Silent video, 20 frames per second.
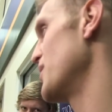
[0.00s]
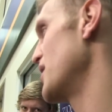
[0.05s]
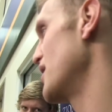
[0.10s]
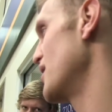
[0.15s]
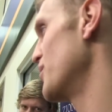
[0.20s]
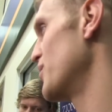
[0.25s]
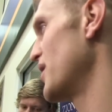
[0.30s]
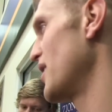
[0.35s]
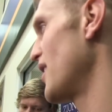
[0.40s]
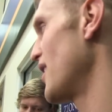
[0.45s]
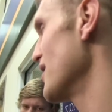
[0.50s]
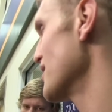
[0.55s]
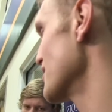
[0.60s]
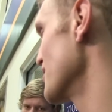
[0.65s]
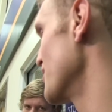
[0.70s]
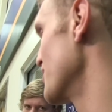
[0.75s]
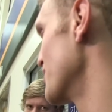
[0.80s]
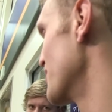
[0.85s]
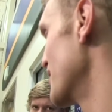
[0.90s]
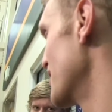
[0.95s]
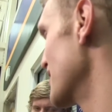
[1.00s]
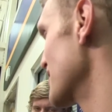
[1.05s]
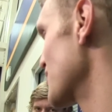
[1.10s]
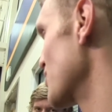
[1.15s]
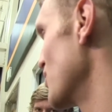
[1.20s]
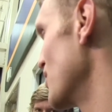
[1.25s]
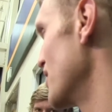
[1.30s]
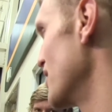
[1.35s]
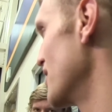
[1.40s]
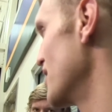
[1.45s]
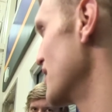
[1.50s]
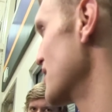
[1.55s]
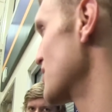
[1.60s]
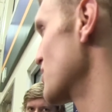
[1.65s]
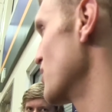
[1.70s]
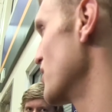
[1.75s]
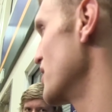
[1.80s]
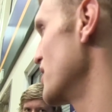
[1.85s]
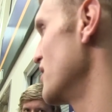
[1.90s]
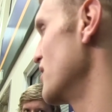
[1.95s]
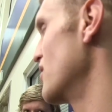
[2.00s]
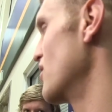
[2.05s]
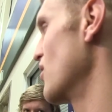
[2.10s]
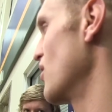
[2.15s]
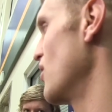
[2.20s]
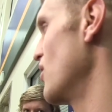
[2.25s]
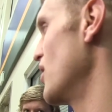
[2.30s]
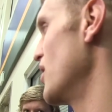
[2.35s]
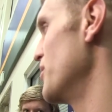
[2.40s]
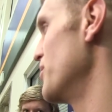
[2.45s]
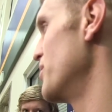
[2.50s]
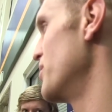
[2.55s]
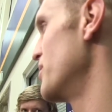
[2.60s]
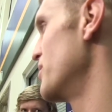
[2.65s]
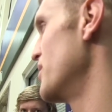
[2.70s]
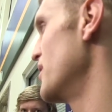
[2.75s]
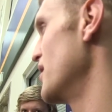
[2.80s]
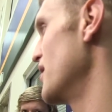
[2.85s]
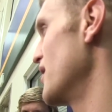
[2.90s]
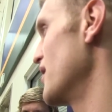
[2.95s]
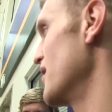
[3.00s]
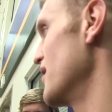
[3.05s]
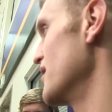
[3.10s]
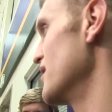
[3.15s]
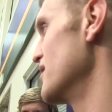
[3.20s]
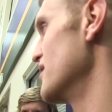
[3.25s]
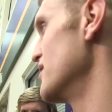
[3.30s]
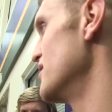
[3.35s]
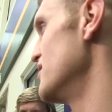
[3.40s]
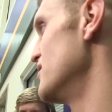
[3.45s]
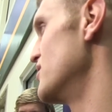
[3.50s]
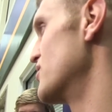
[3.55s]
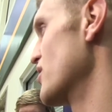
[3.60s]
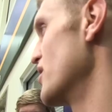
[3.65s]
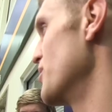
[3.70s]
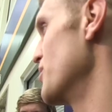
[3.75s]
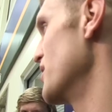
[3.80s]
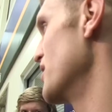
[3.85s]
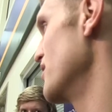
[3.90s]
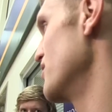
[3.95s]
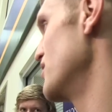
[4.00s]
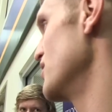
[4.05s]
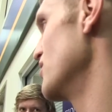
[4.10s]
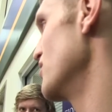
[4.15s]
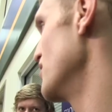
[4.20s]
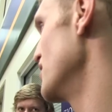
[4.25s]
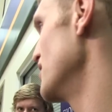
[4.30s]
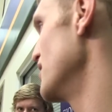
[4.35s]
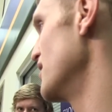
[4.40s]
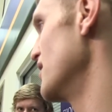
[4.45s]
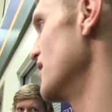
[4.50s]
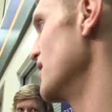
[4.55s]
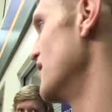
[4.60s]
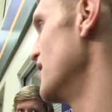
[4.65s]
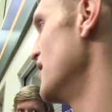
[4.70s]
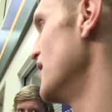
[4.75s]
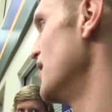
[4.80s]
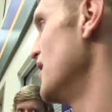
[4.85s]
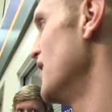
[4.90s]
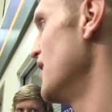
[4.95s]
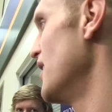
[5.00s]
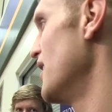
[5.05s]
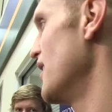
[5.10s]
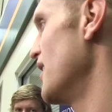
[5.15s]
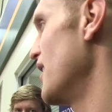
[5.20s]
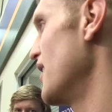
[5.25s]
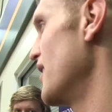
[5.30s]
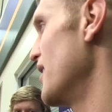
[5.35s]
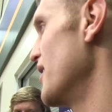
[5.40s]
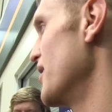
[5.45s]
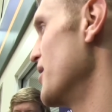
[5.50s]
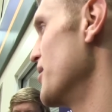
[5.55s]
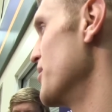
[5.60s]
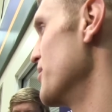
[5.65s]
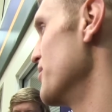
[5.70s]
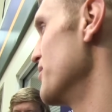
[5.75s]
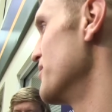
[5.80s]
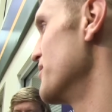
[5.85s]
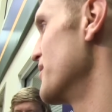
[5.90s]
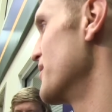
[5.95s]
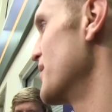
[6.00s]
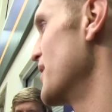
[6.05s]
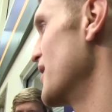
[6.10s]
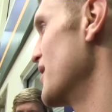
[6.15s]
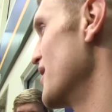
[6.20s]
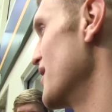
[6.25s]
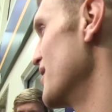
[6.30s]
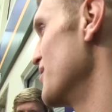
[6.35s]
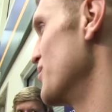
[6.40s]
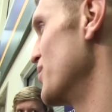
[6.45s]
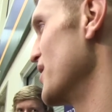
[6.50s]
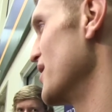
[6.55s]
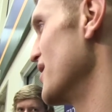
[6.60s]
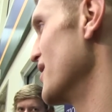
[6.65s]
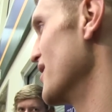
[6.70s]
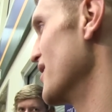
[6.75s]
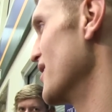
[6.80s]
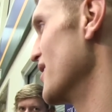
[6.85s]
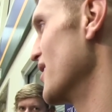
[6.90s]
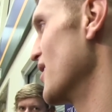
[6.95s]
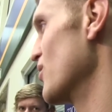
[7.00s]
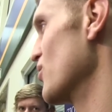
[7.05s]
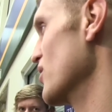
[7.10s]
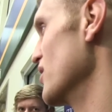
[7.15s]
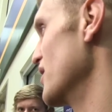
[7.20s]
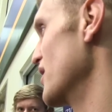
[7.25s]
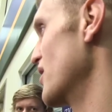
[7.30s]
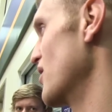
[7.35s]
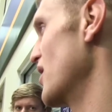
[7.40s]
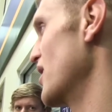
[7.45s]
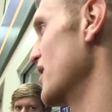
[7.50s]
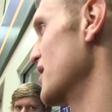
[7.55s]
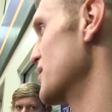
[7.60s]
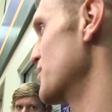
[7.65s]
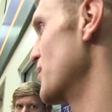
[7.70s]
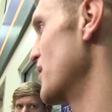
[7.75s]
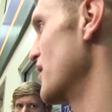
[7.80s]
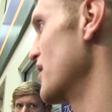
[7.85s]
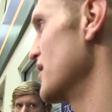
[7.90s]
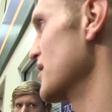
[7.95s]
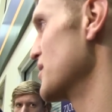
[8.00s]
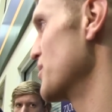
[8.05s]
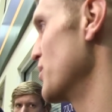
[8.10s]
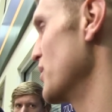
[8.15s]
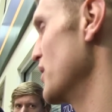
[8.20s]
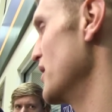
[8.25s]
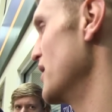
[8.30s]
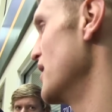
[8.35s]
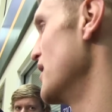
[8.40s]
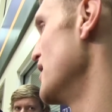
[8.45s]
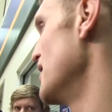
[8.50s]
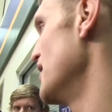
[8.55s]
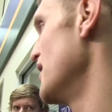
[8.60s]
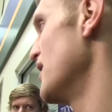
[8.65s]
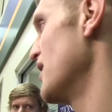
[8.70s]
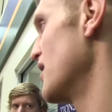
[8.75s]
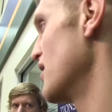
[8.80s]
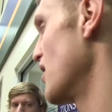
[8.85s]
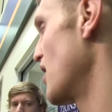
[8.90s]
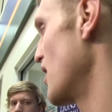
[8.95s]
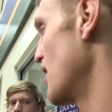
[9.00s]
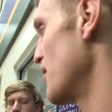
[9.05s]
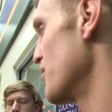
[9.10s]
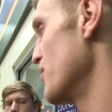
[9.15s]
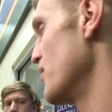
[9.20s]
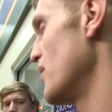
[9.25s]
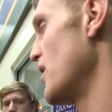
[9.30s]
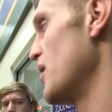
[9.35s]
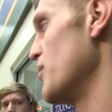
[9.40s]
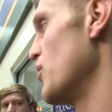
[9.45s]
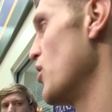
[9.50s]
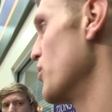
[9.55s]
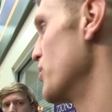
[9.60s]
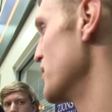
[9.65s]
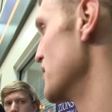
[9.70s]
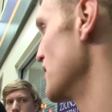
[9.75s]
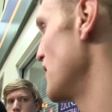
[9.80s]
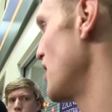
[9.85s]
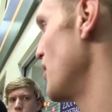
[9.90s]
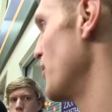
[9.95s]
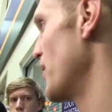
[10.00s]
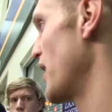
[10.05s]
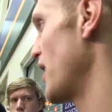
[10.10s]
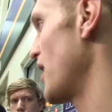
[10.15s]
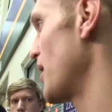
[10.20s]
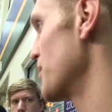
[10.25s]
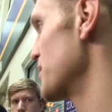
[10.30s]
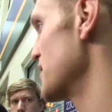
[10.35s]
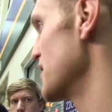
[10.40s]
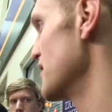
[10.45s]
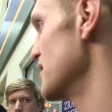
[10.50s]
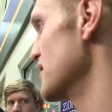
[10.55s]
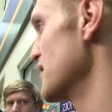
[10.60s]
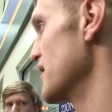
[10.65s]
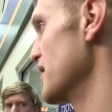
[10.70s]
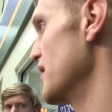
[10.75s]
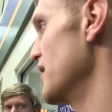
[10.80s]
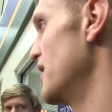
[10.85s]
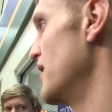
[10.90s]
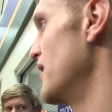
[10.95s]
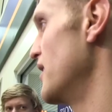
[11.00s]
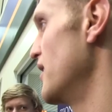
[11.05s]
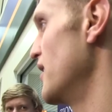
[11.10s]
It'd be awesome. That's what you grow up dreaming of doing, and it'd be a really great experience. But you know, I'm open to all my options, and